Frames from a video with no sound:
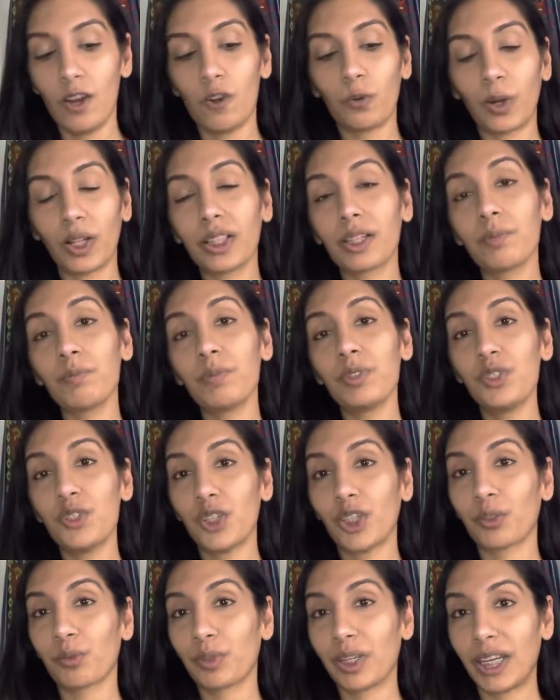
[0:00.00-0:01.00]
Welcome into
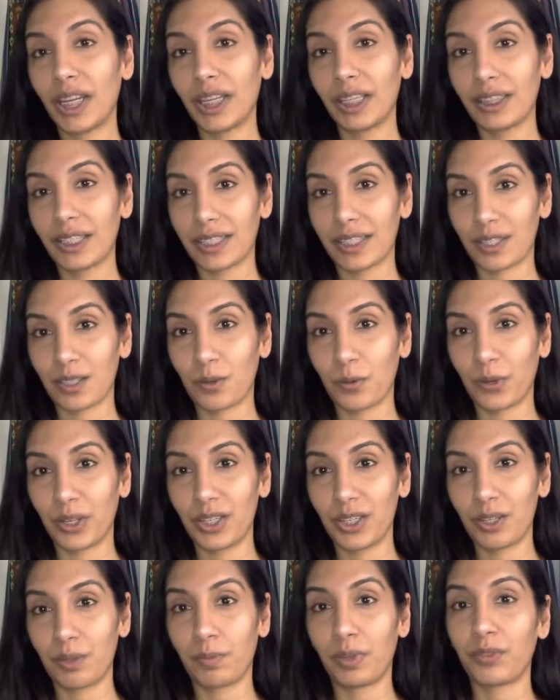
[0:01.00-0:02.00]
your reading. This is
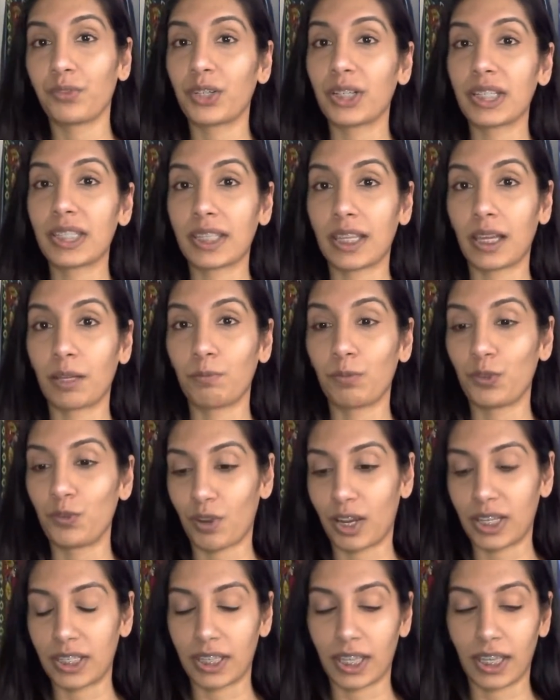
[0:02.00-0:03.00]
going to be for Sun, Moon,
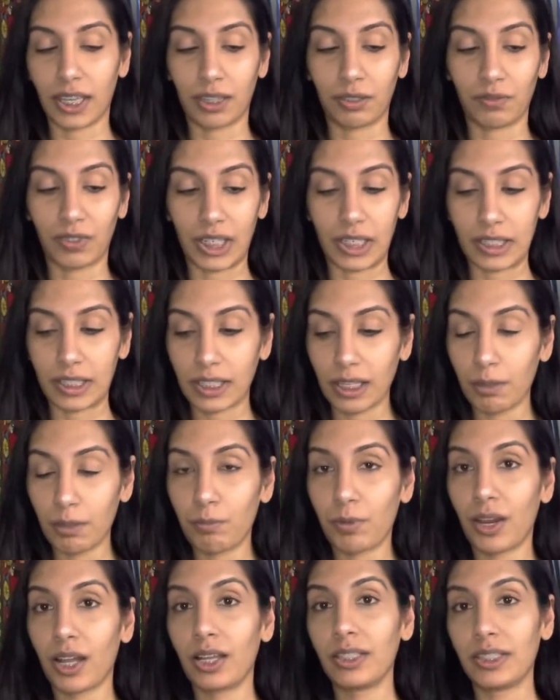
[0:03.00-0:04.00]
Rising, and Venus
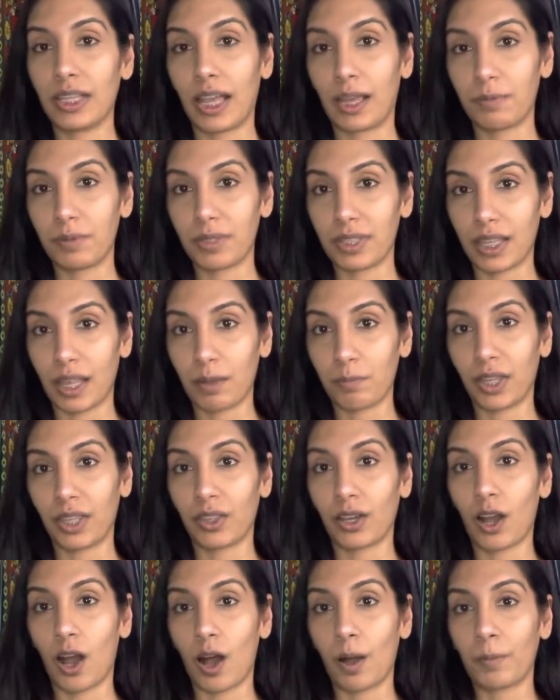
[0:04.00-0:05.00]
Libra. Timestamp in
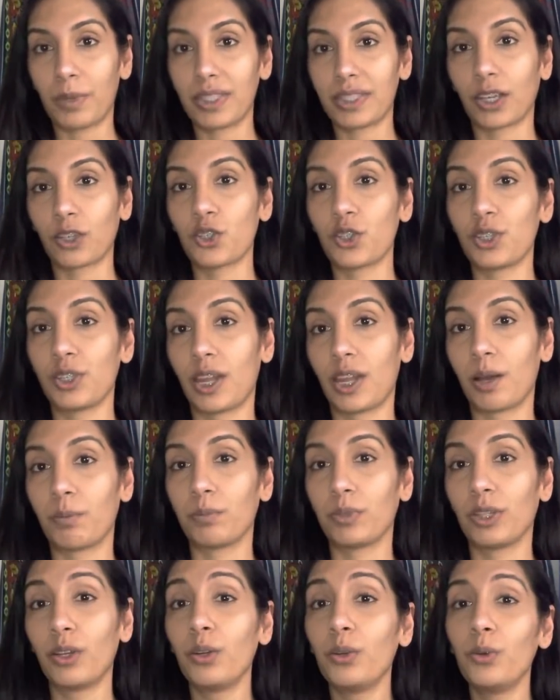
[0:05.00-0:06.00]
the comment section down
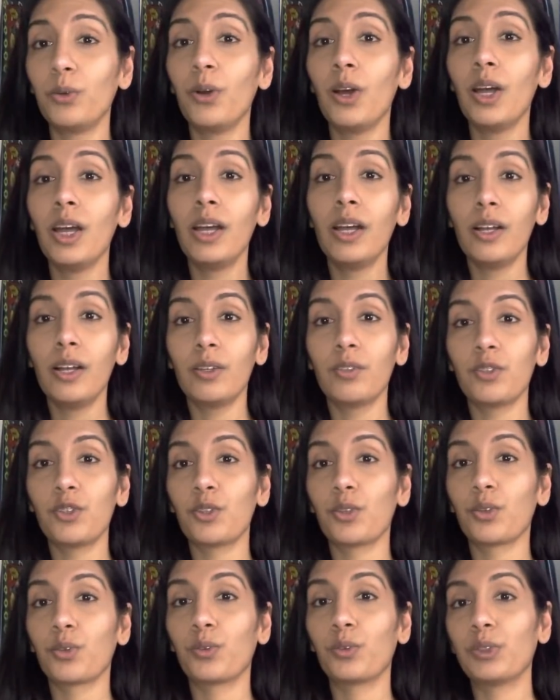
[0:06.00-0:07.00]
below
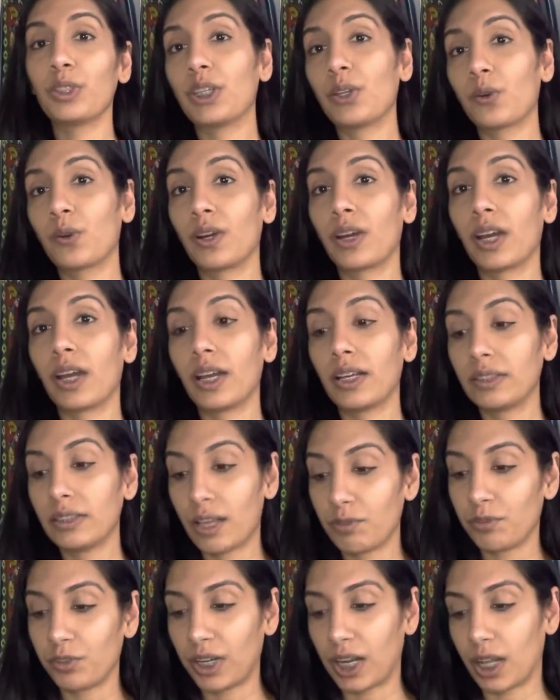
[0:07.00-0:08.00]
to your
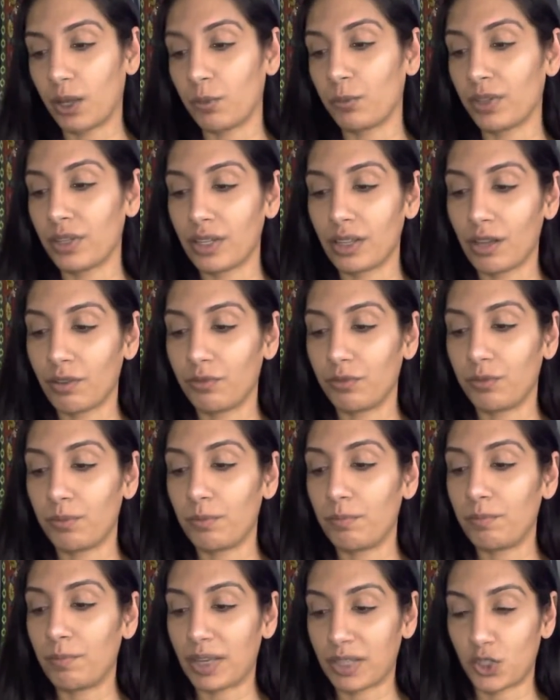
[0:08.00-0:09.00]
love reading when the love
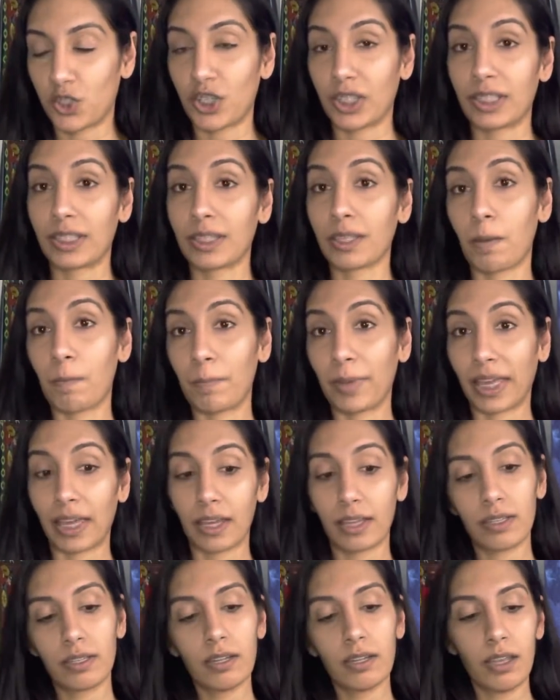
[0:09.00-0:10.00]
messages
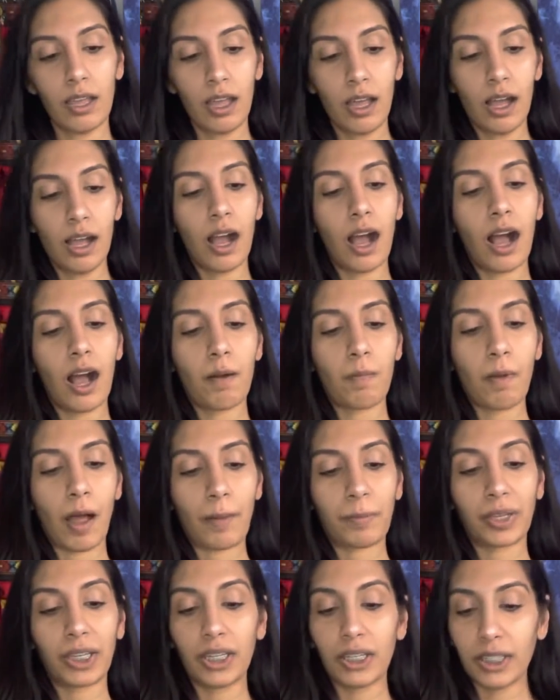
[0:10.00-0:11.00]
begin. Um,
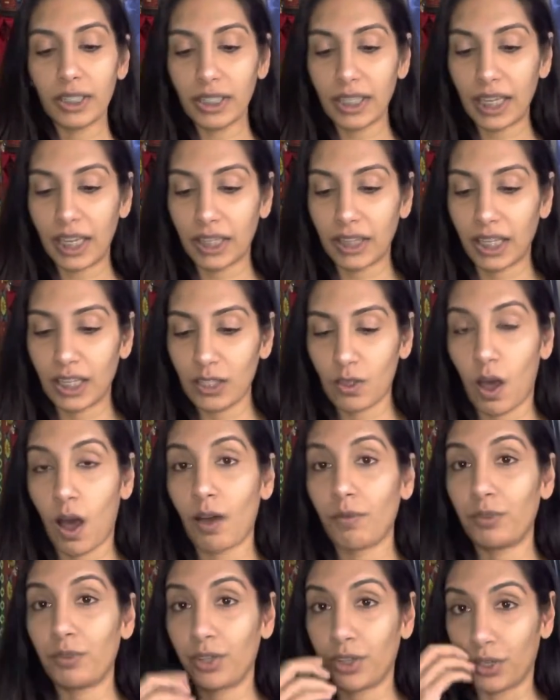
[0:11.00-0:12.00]
I'm gonna kick things
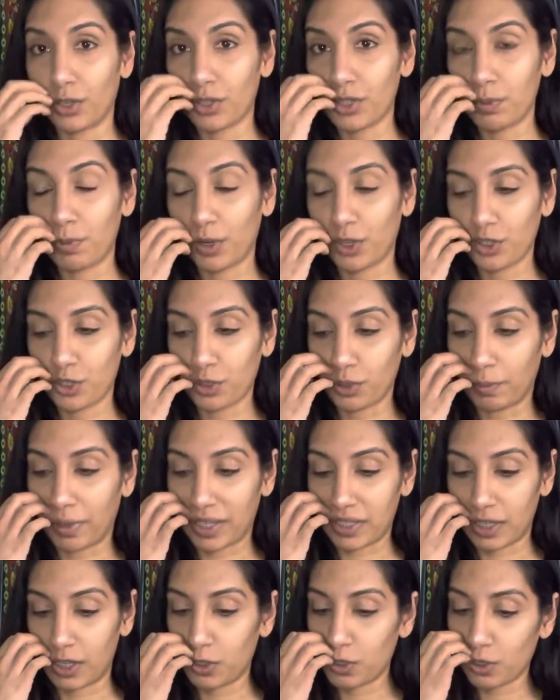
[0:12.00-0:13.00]
off with your spiritual
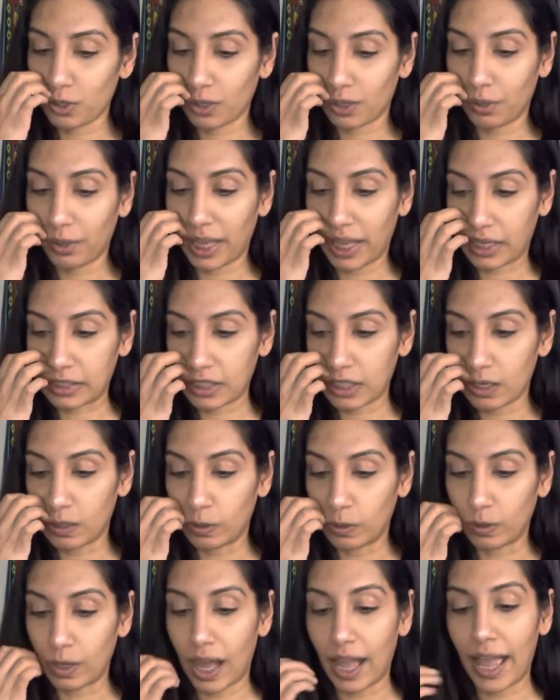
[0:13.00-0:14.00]
message. Okay,
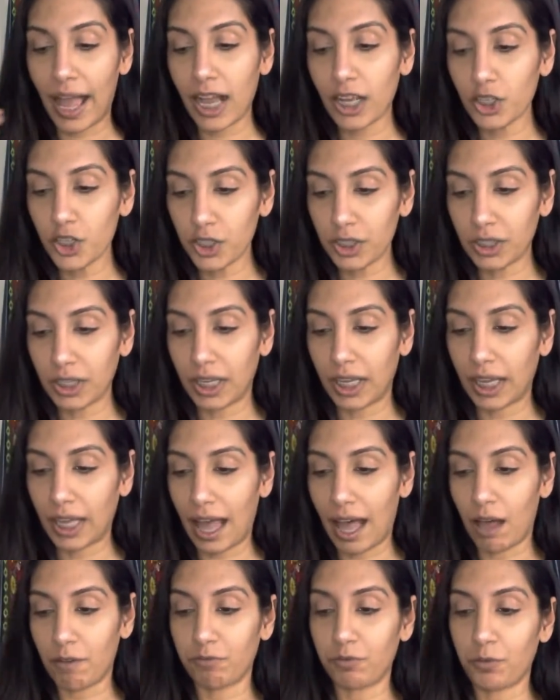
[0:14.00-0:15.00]
so I actually
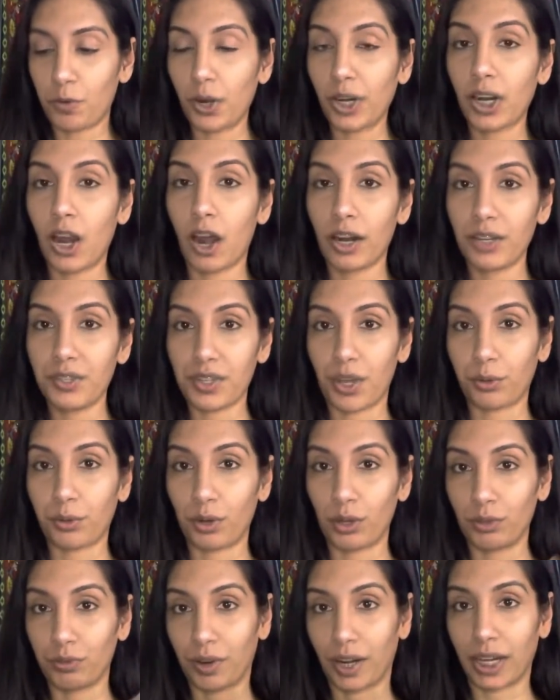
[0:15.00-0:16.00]
have four cards out
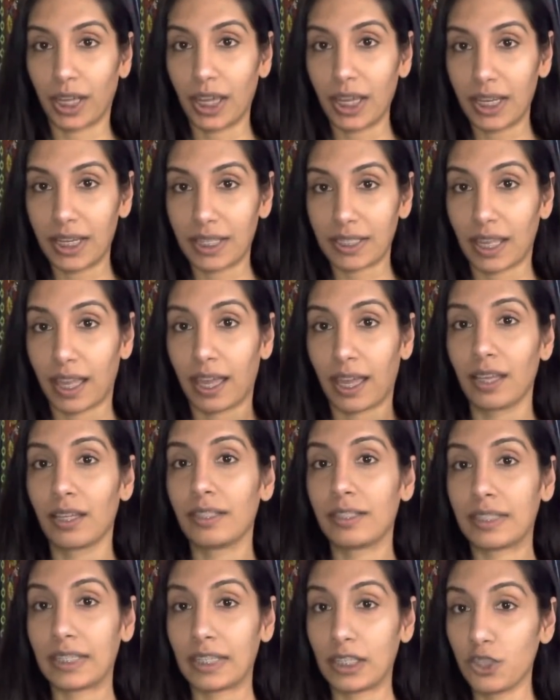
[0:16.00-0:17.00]
already because I
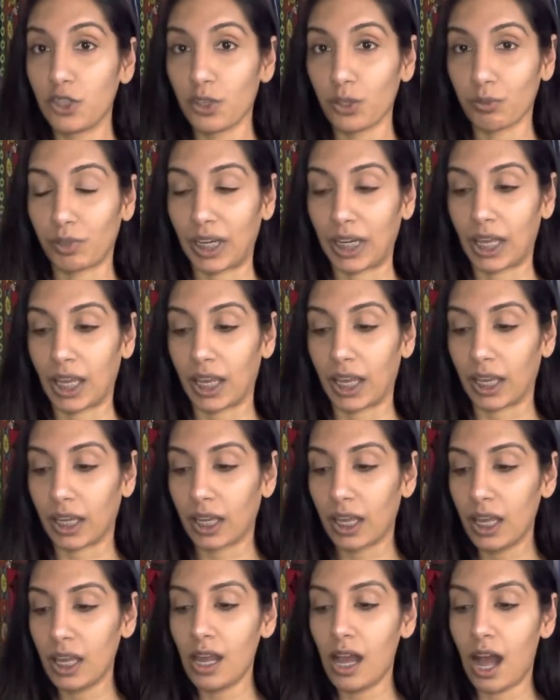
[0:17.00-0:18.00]
did your reading,
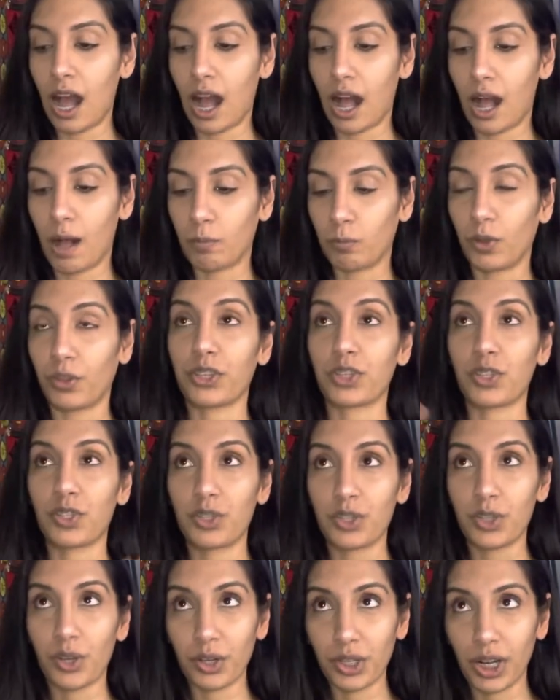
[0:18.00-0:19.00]
um, well, the
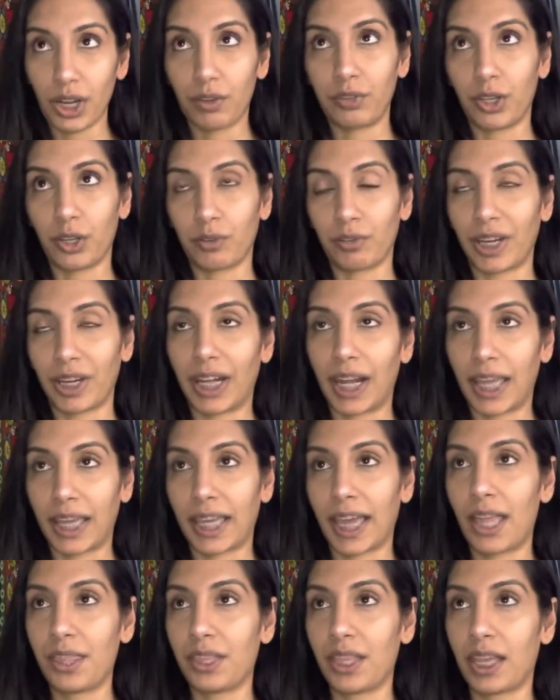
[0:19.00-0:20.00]
start of your
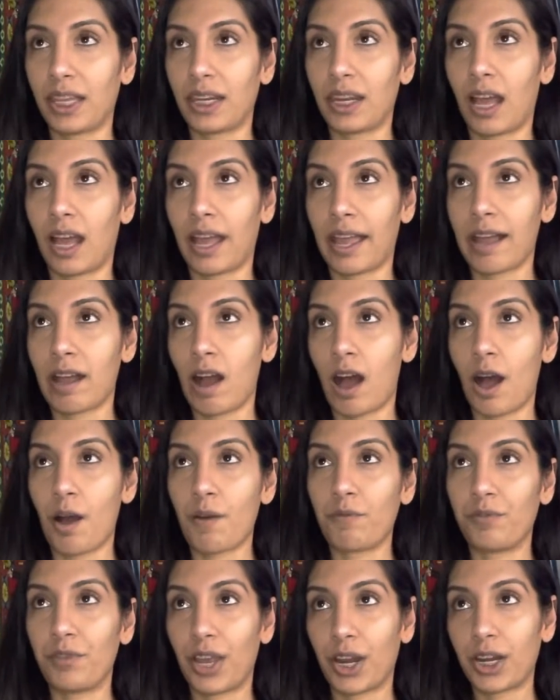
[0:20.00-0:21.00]
reading, and then I
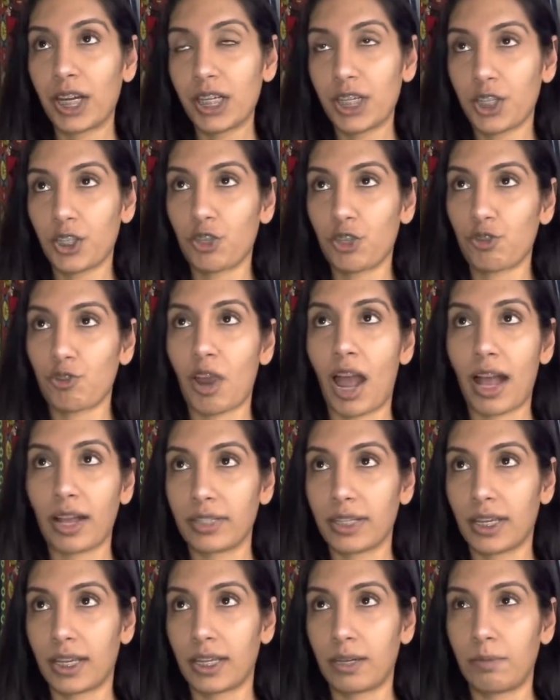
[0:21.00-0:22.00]
got very
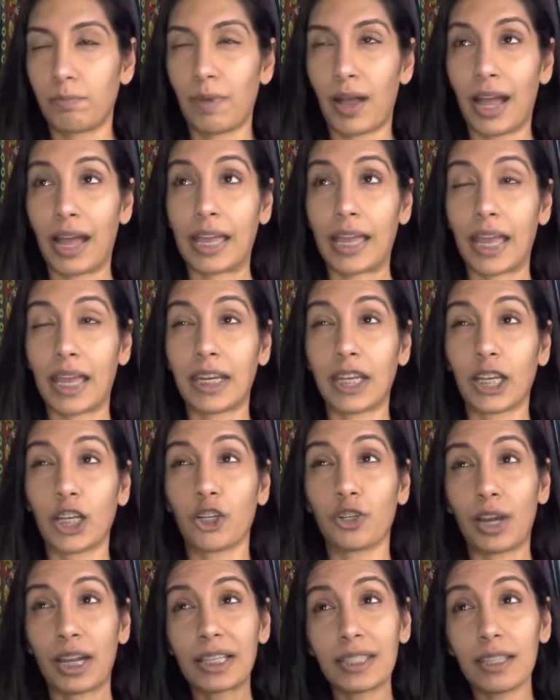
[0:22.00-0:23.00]
distracted by an
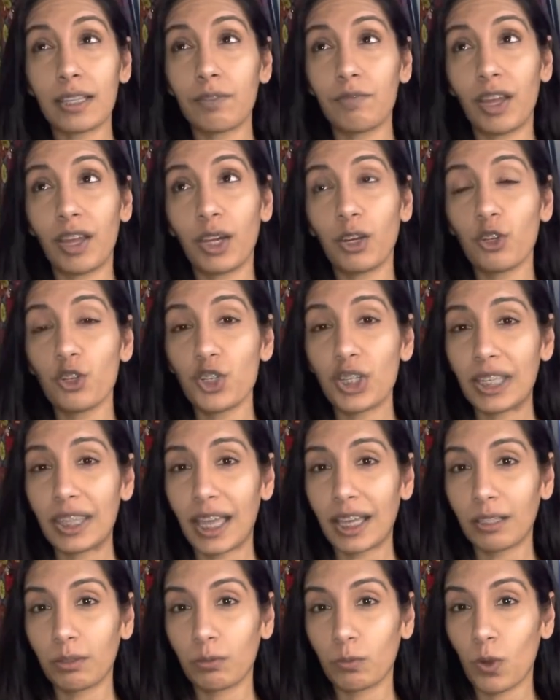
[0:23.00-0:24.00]
aggressive energy
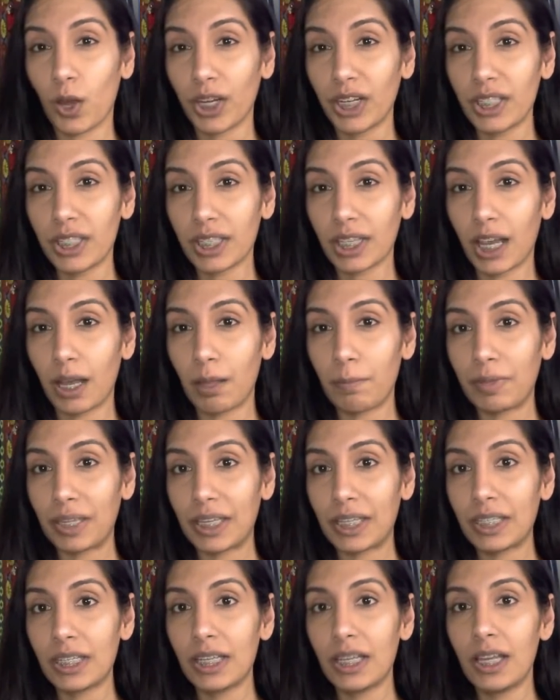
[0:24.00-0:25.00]
that wanted to come
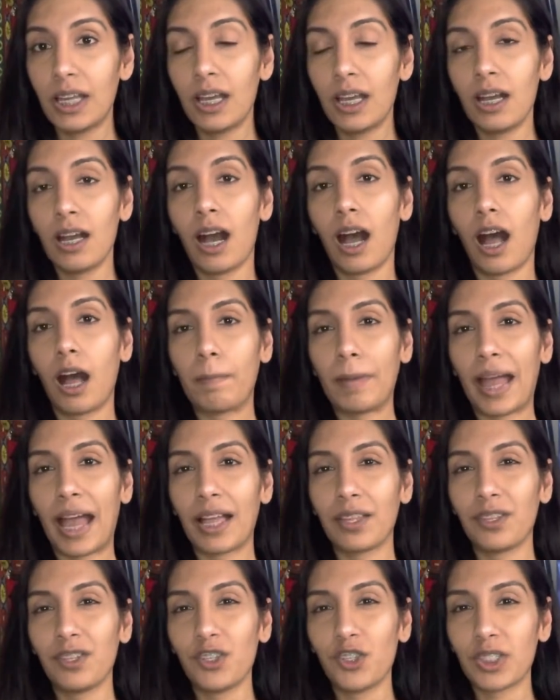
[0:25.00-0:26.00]
in. Um, I
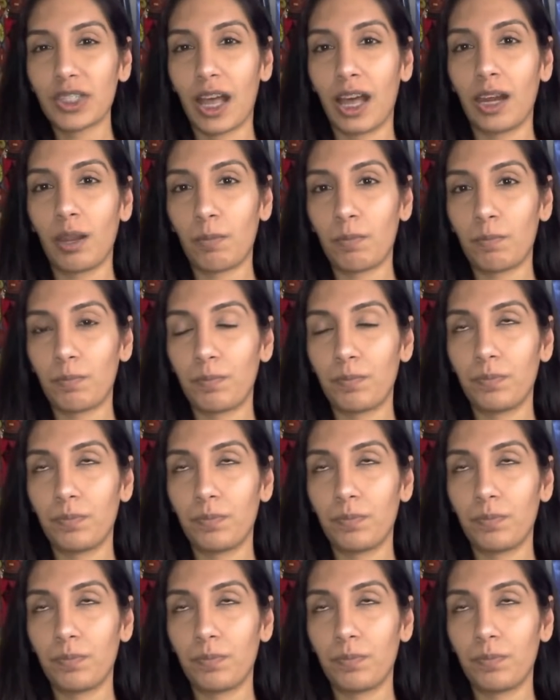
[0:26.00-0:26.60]
had to just kind of